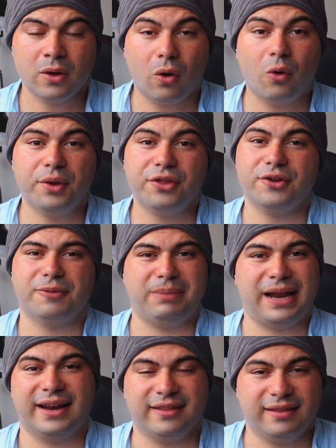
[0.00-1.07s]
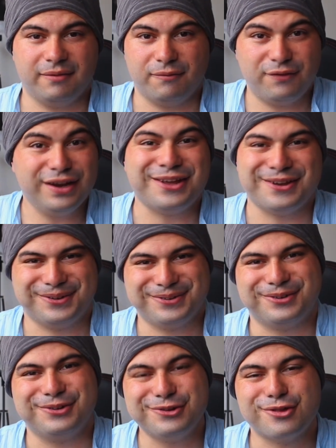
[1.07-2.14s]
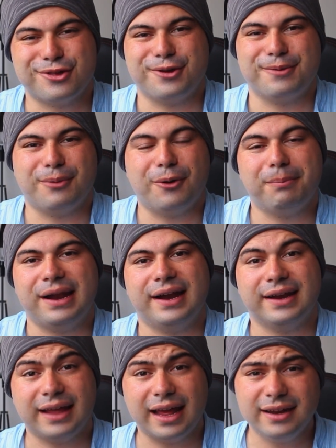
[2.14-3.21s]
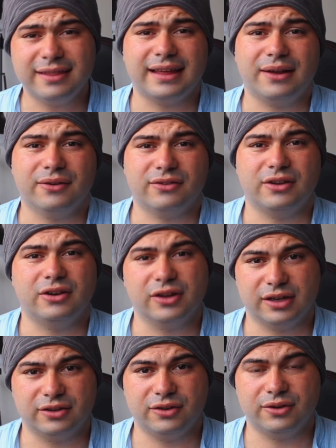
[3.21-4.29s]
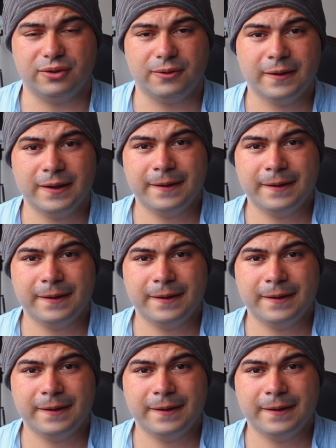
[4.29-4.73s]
or whether you're planning videos on YouTube or planning anything else that you're looking to do.